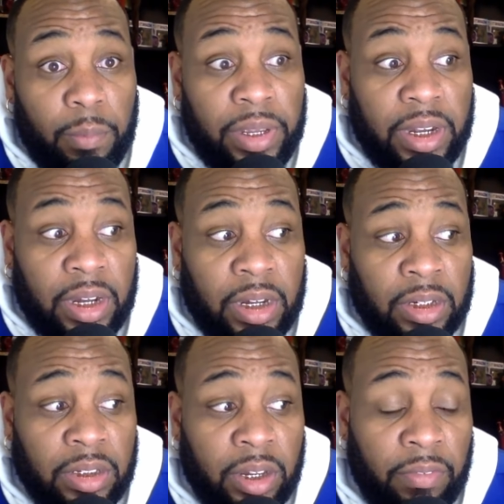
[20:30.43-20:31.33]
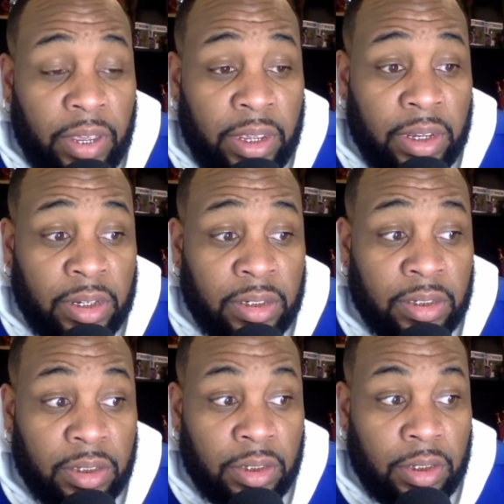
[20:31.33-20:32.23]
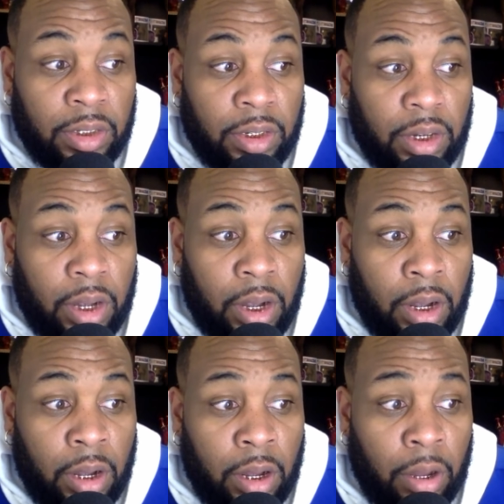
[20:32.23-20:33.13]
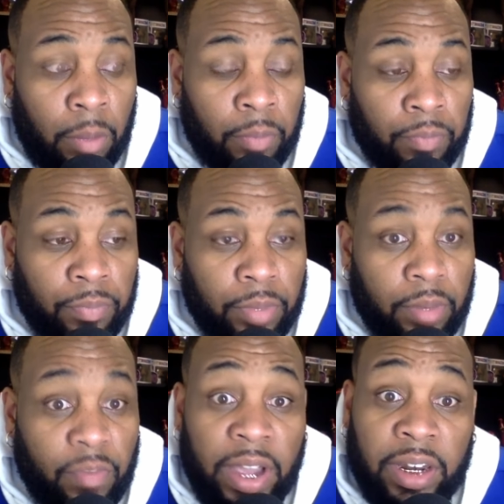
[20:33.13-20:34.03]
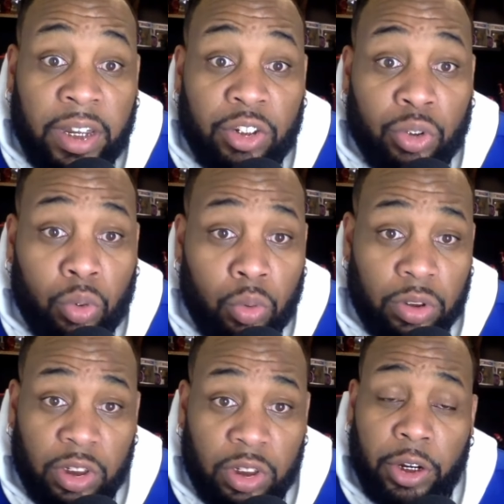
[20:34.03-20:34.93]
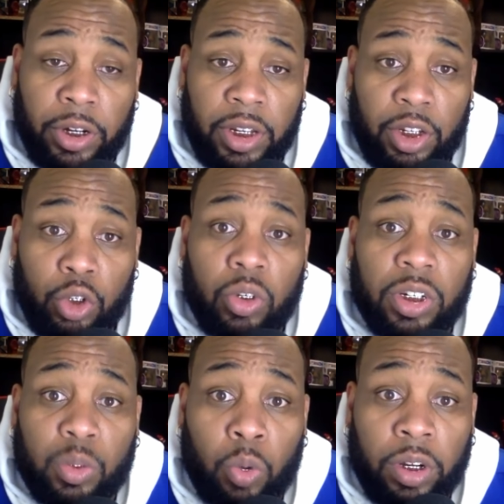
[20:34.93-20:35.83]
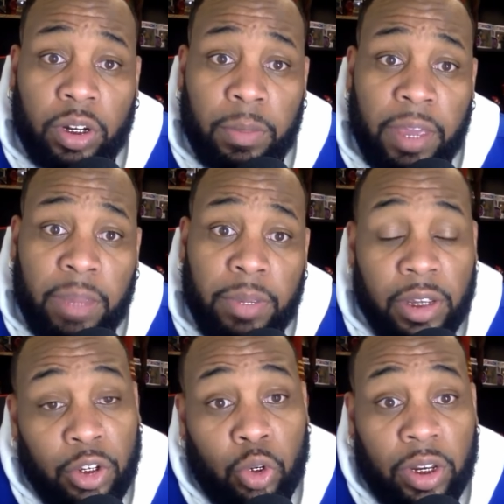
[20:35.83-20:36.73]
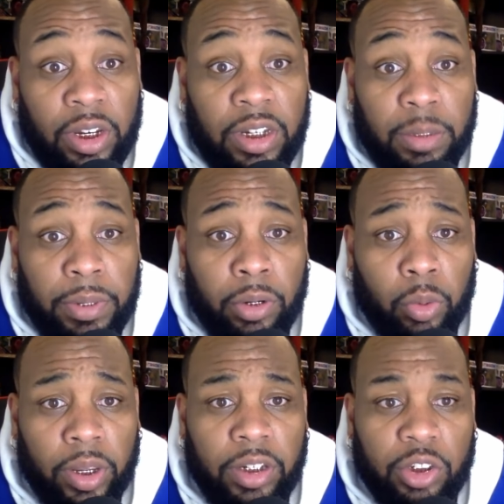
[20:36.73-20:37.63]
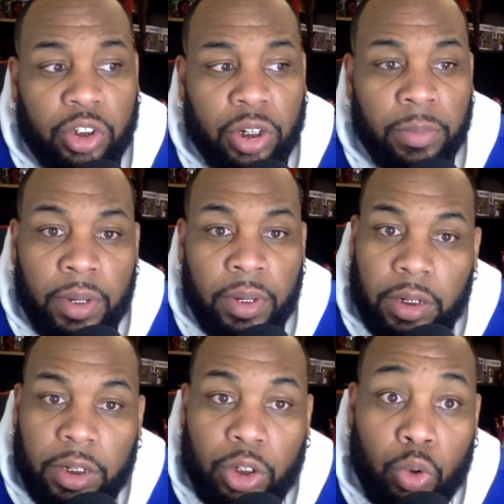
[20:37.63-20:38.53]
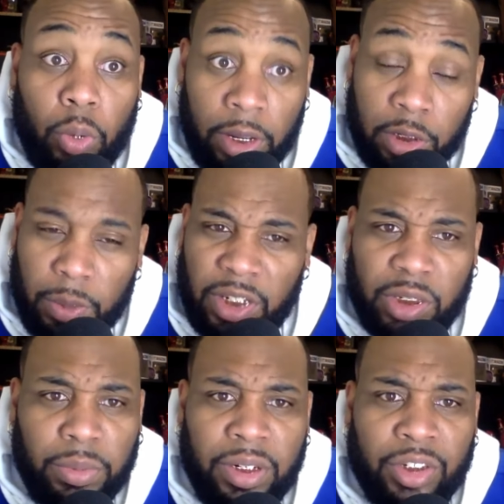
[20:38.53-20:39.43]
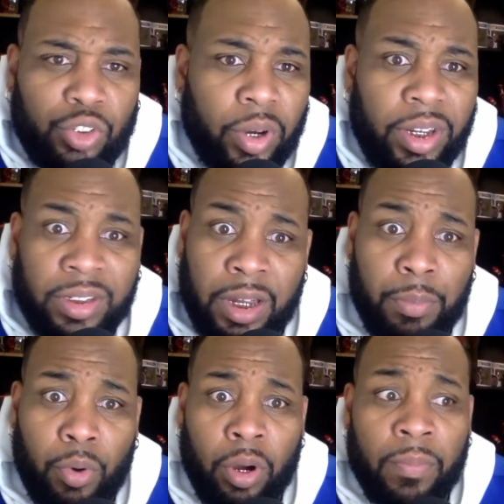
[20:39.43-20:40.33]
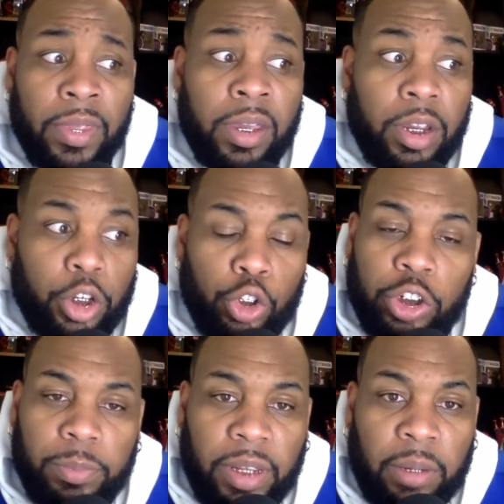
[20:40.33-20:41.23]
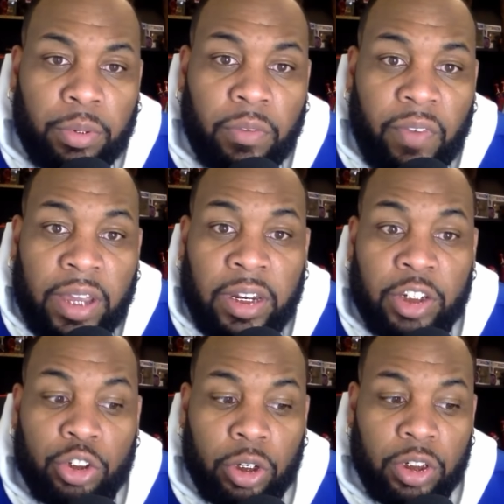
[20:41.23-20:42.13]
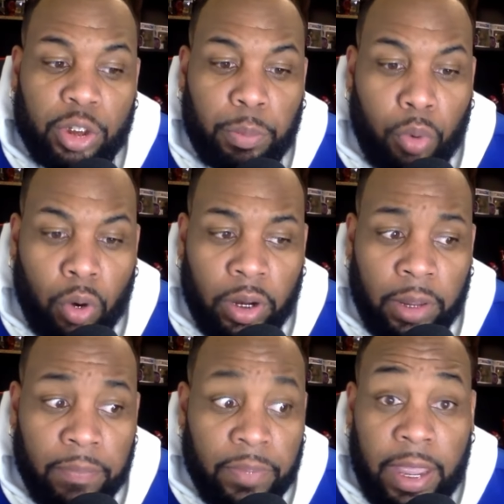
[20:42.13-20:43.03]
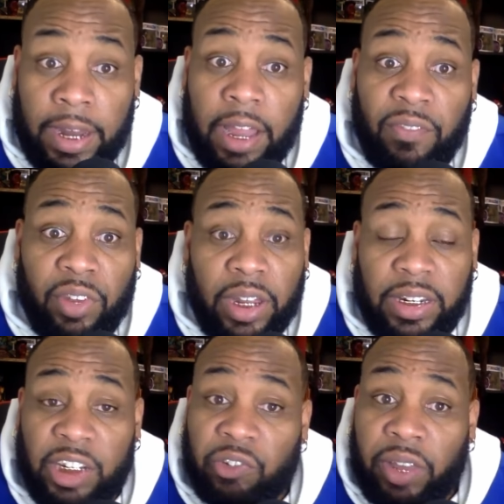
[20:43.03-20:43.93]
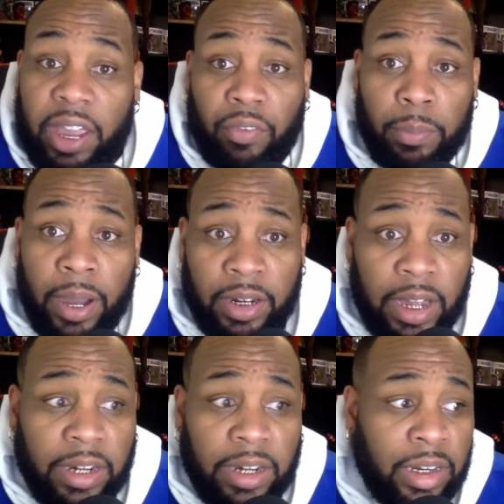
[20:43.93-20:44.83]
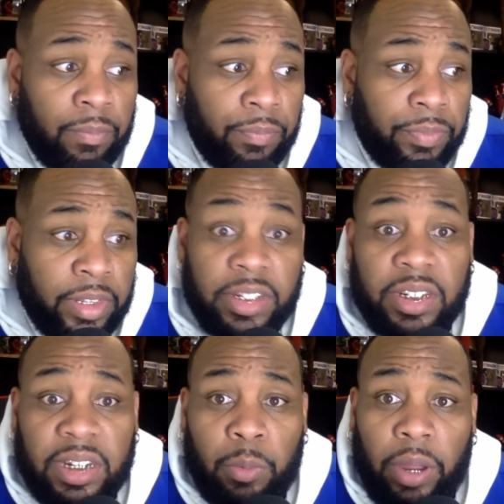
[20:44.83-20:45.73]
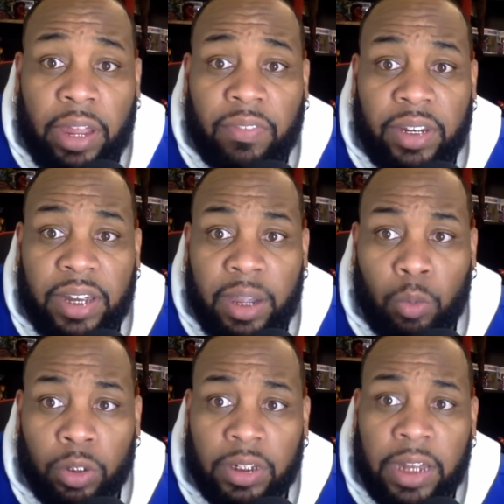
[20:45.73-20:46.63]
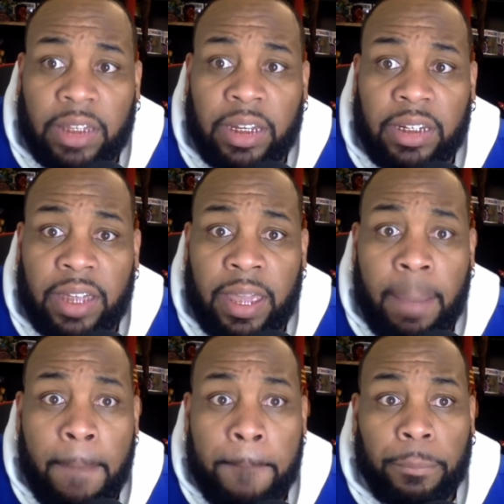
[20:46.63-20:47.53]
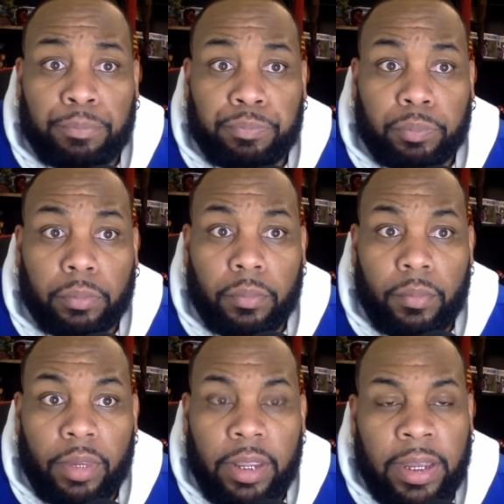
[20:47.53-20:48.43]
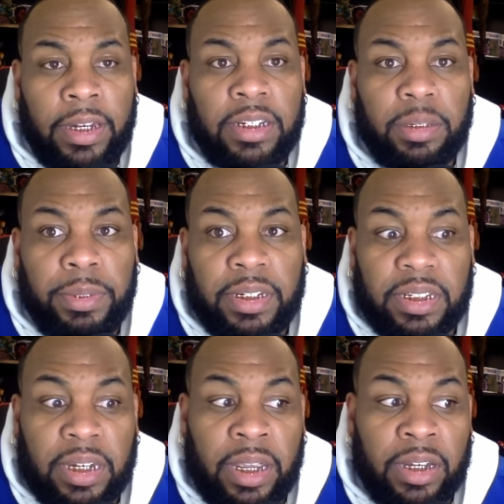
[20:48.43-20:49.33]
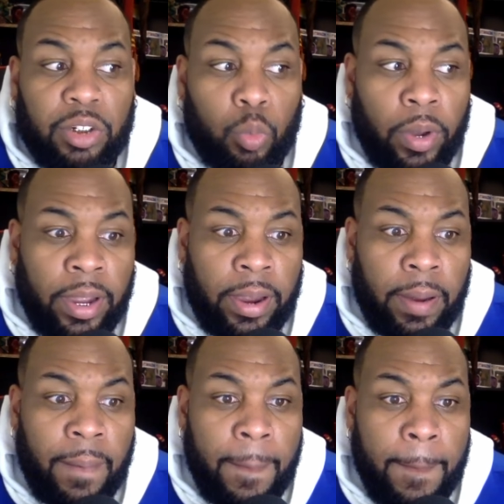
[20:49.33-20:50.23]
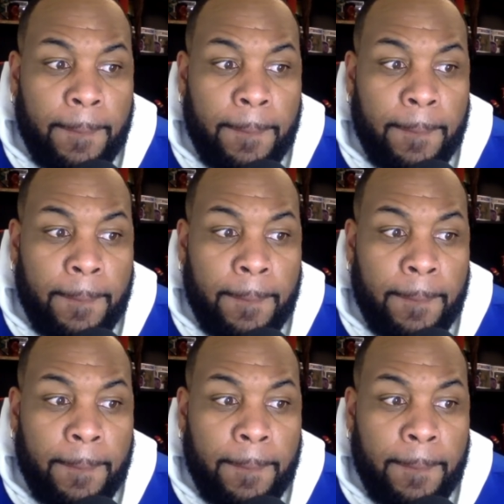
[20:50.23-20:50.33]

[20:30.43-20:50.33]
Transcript: because of his um financial security, you just wanted a baby and you didn't need to be in a relationship, then you especially because Dre is not poor, you should be able to financially support it. And I feel like that's for everybody. I think it's the same with Anthony Edwards. I think that it needs to be a stance where